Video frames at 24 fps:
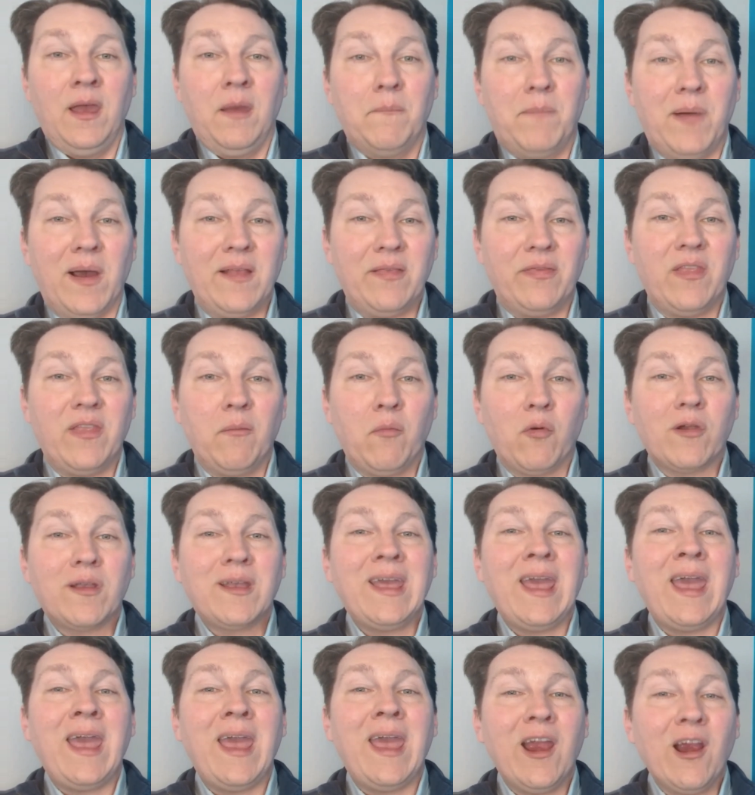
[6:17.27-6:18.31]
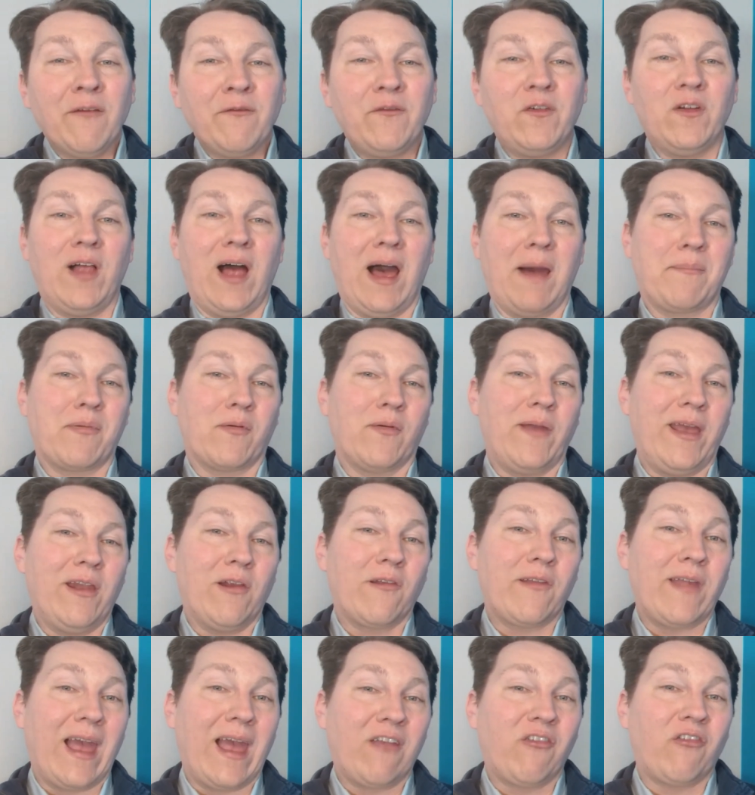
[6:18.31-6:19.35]
But the more careful
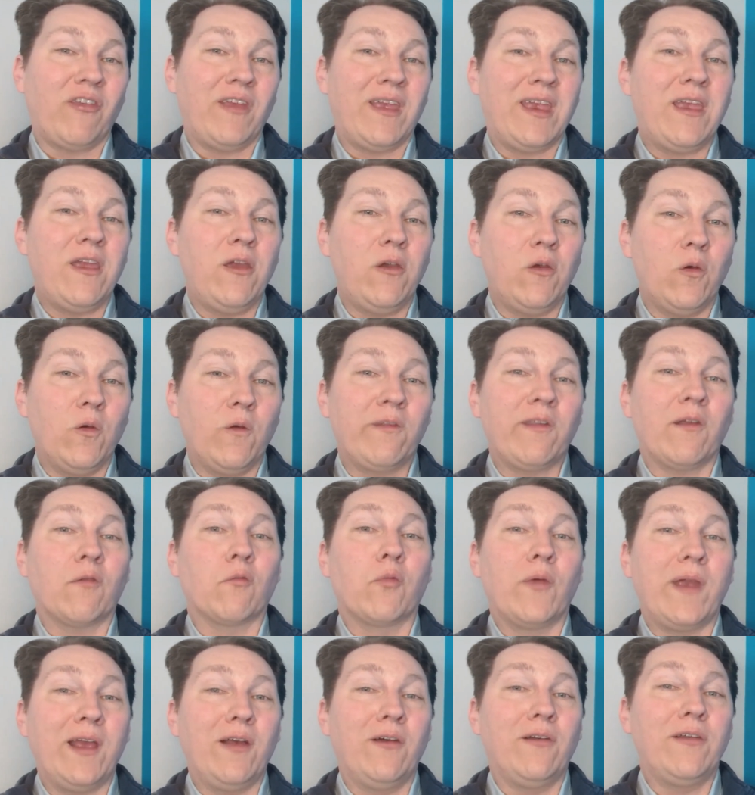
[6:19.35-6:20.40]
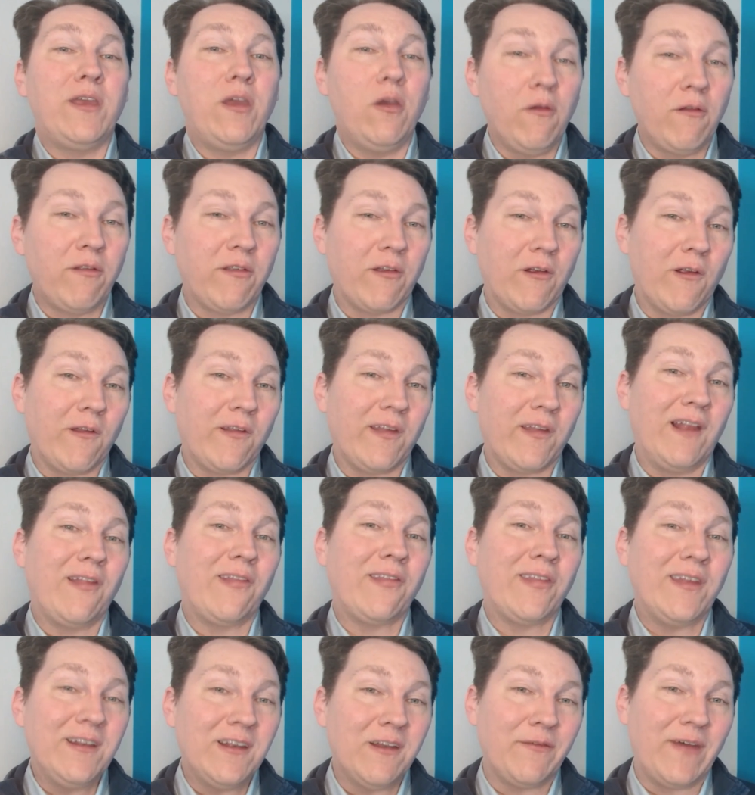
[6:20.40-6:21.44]
operators actually use real users and
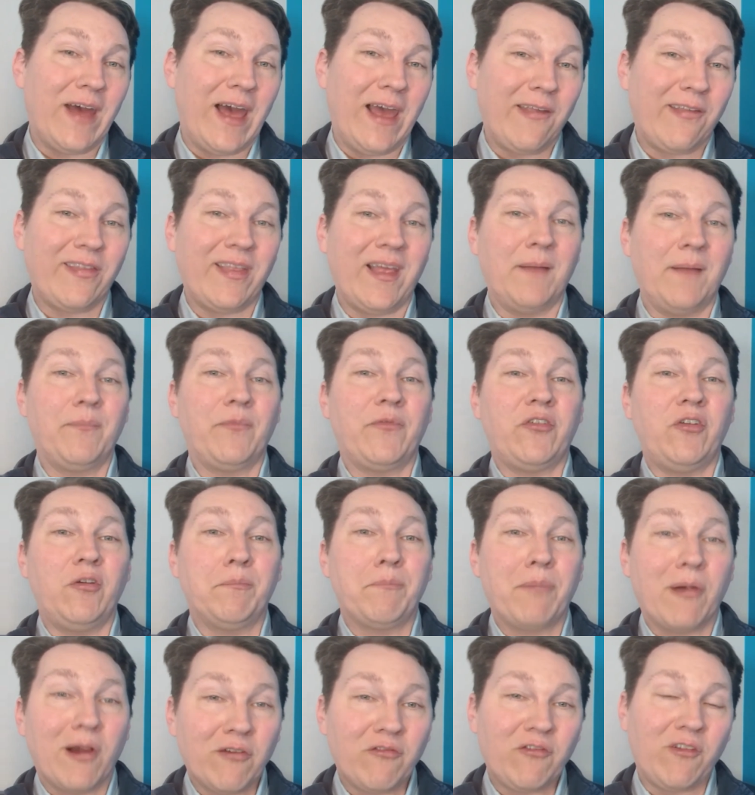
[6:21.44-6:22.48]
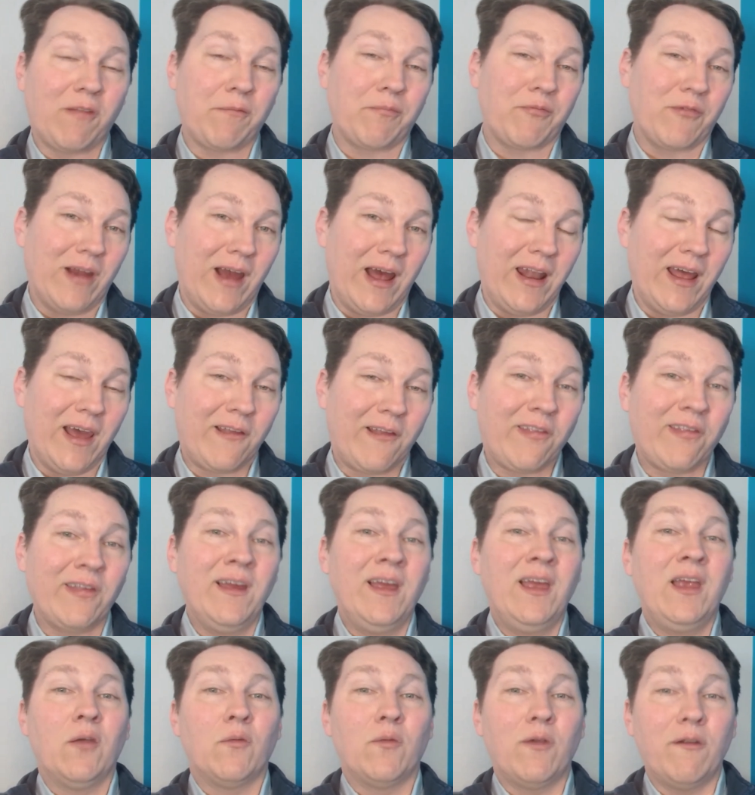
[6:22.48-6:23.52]
incentivize them to purchase products,
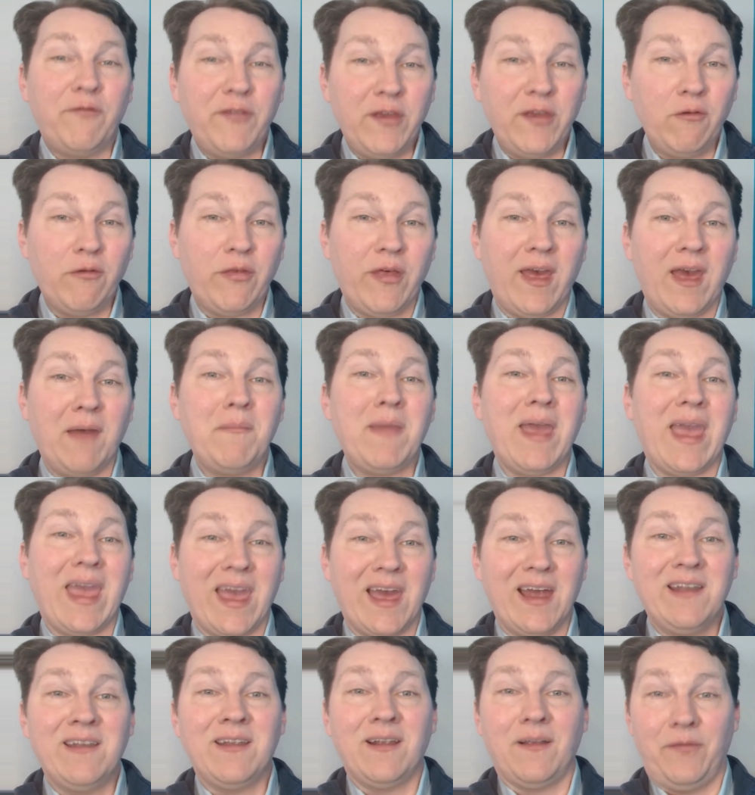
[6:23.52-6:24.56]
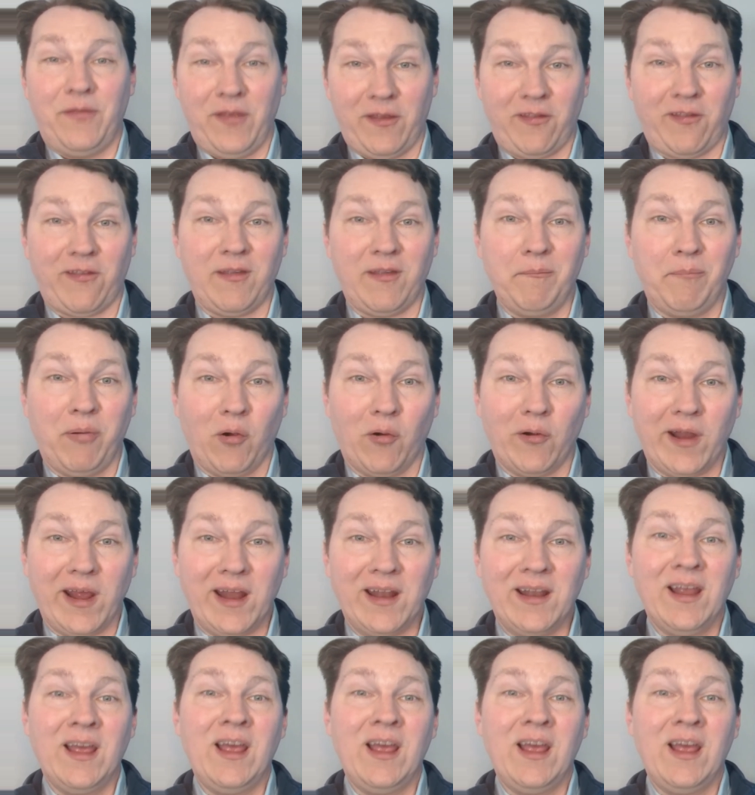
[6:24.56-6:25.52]
review them, and, this is important,